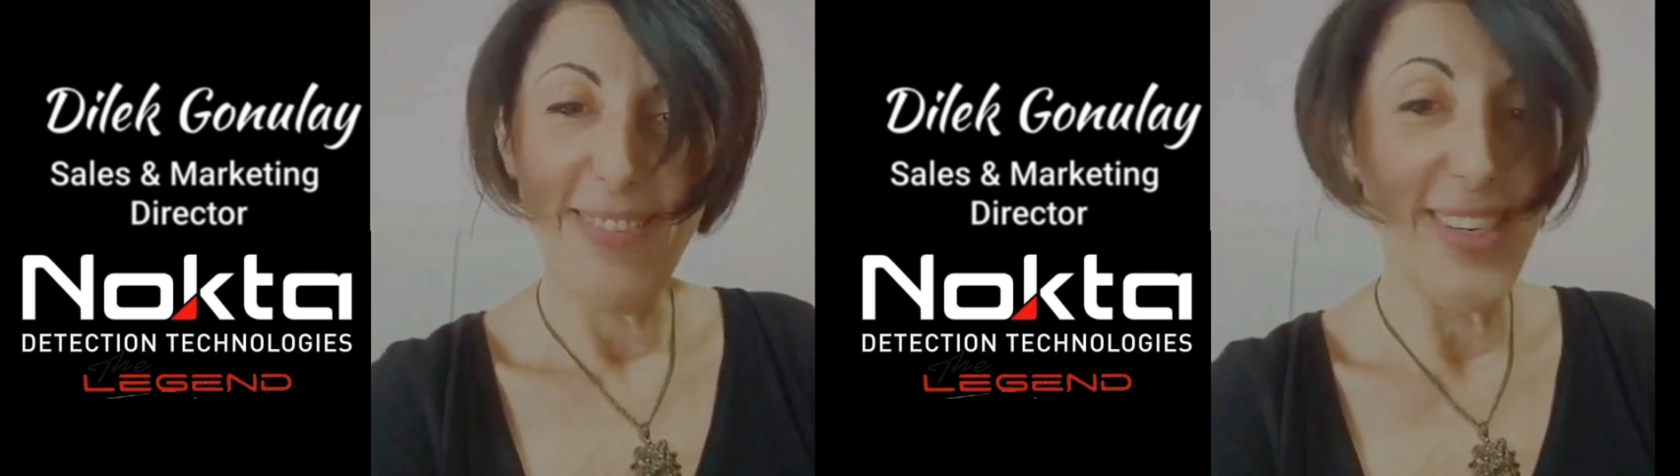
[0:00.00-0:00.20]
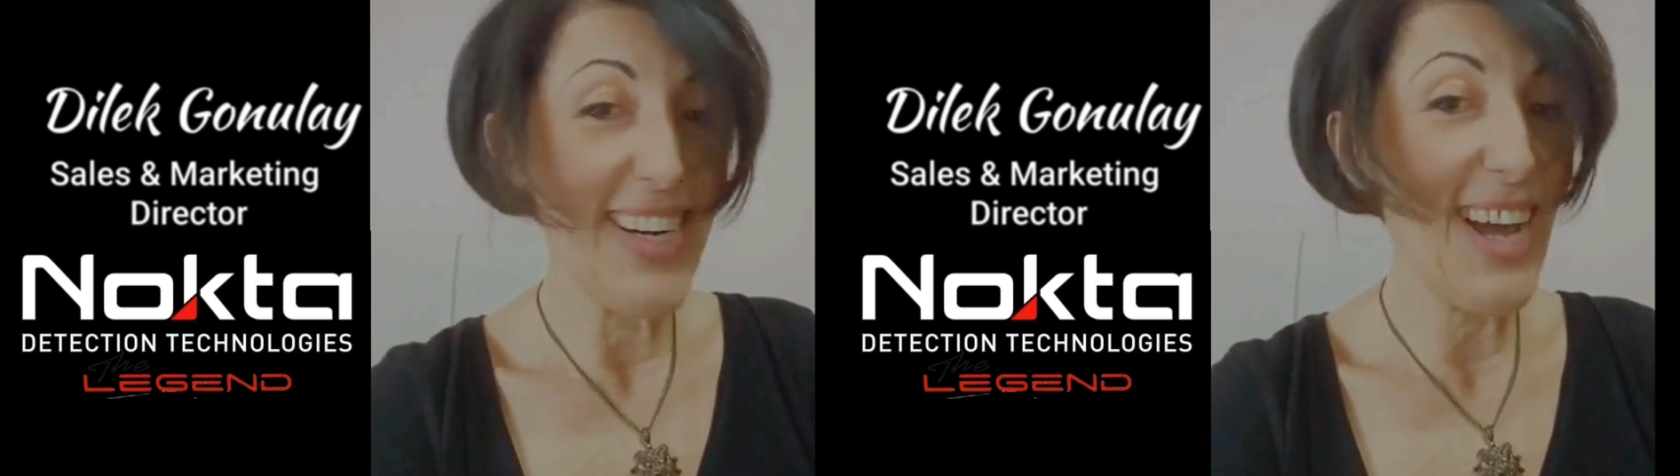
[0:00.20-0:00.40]

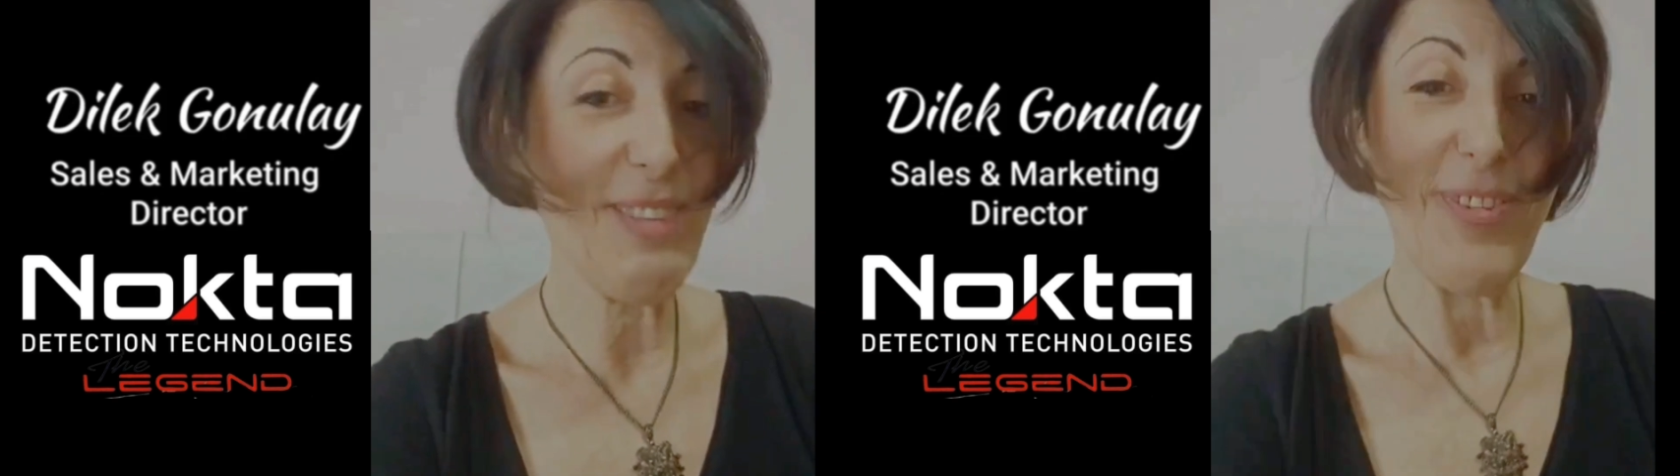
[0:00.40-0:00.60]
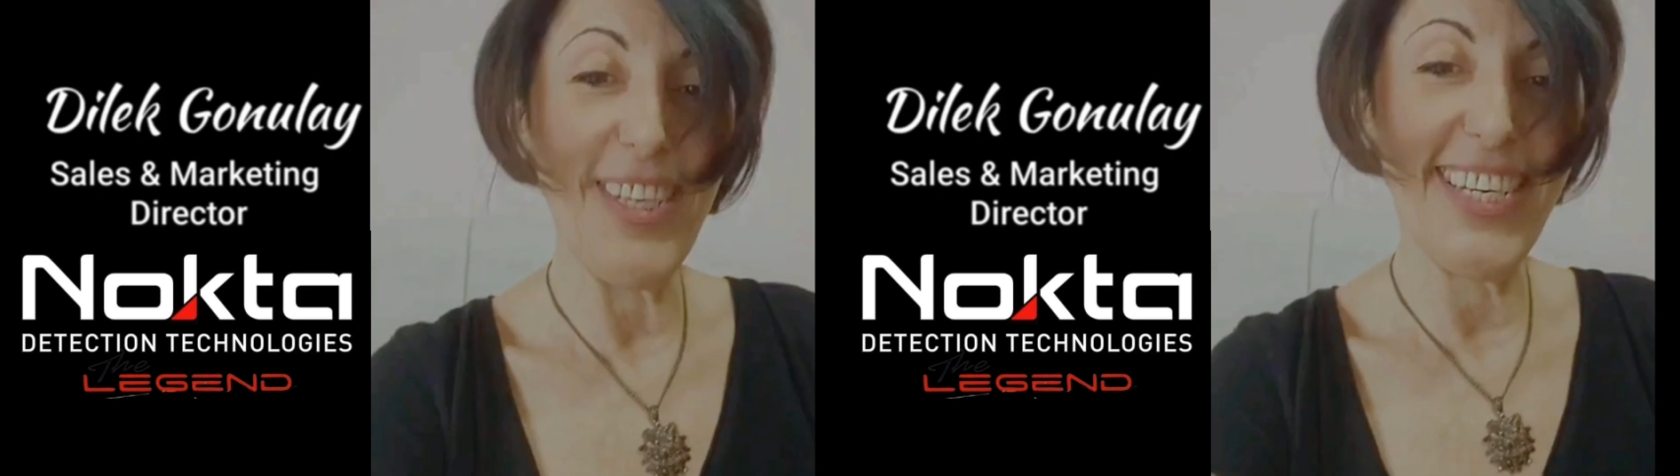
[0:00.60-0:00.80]
We're
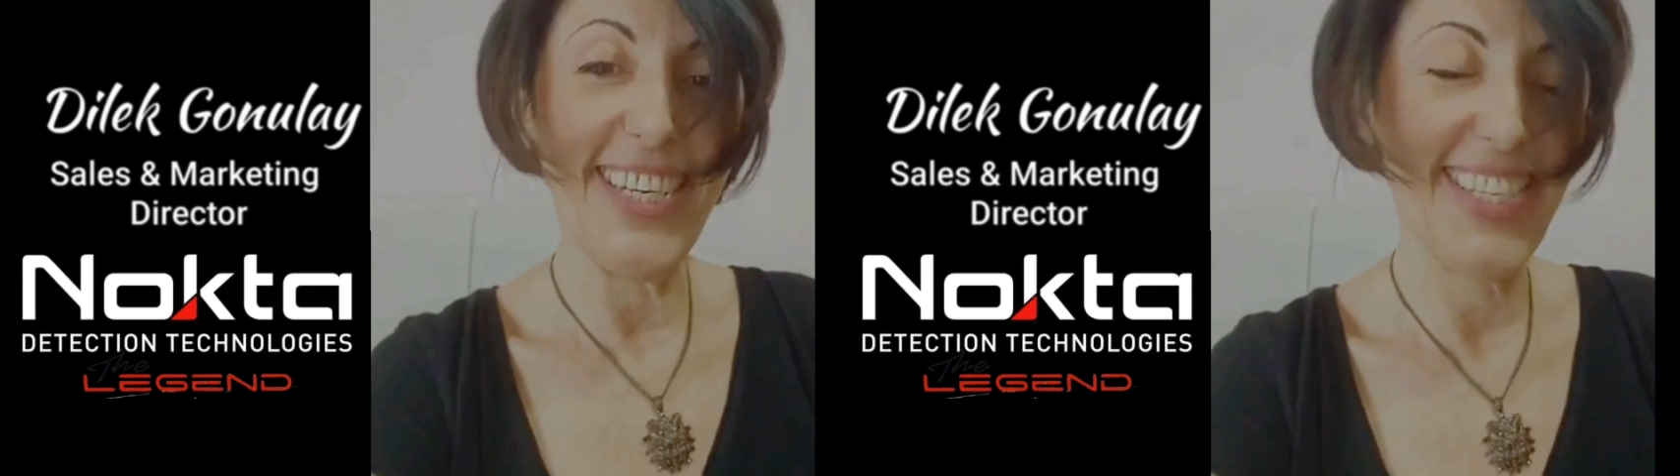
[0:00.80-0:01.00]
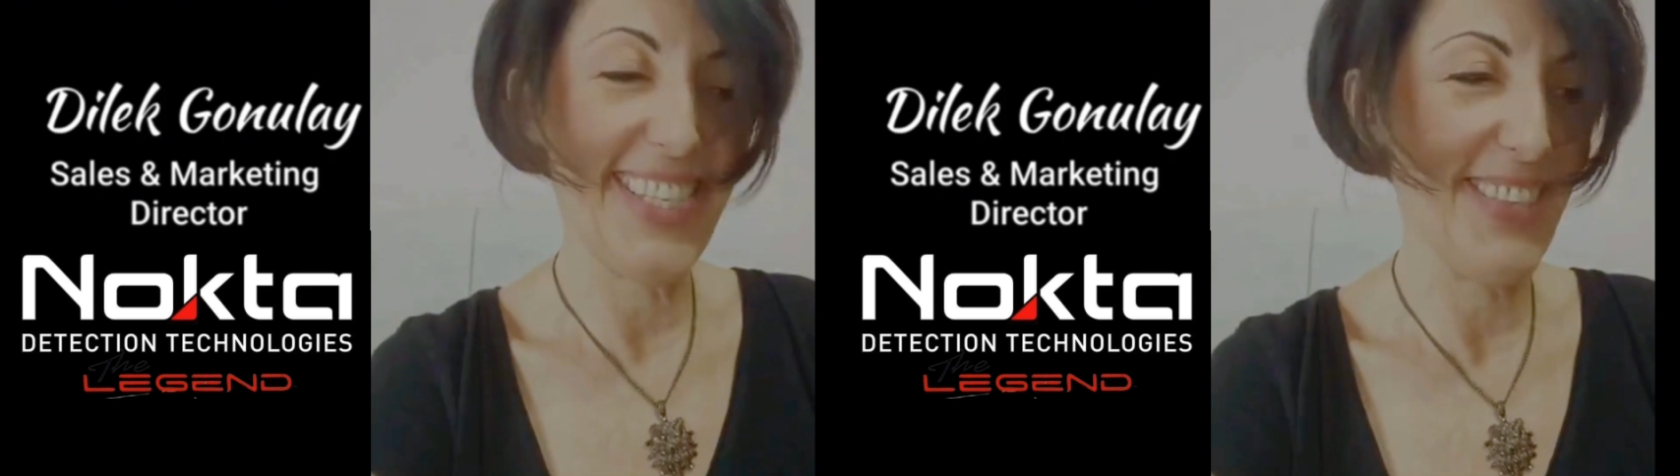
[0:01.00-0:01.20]
not
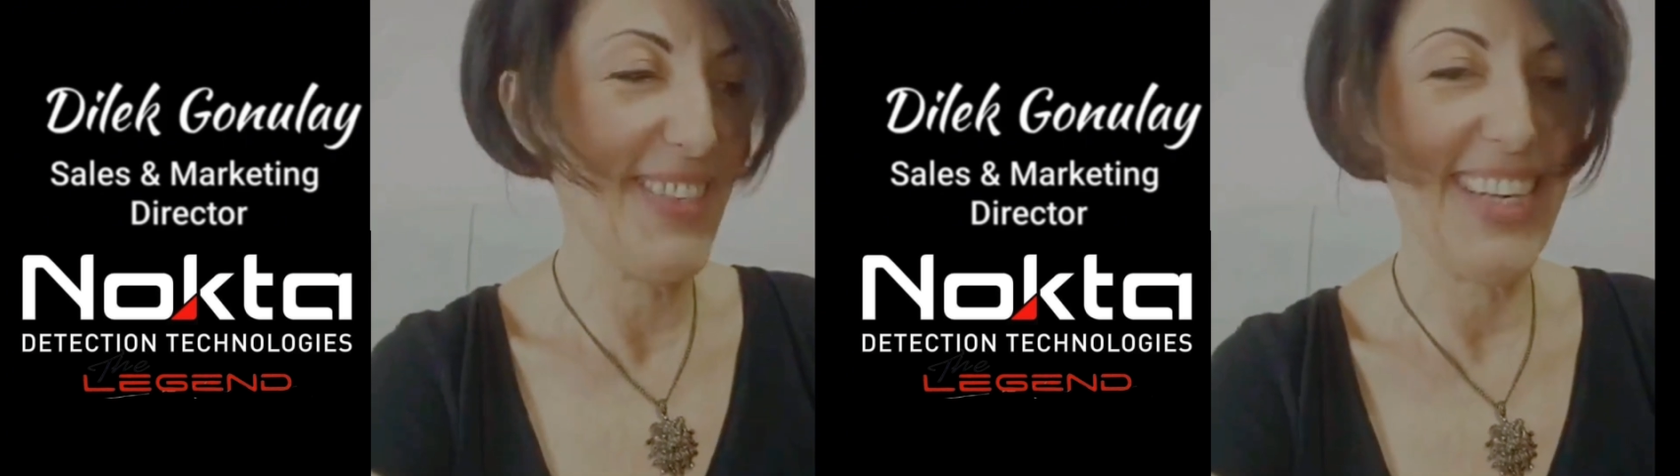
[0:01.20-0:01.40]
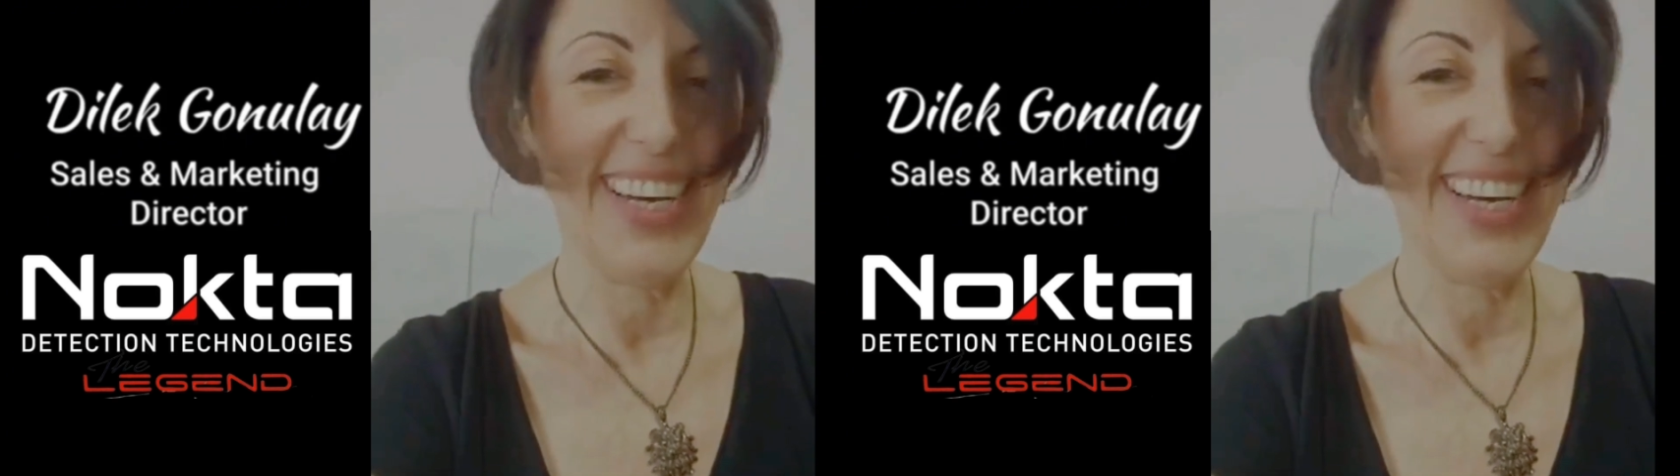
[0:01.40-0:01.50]
finished.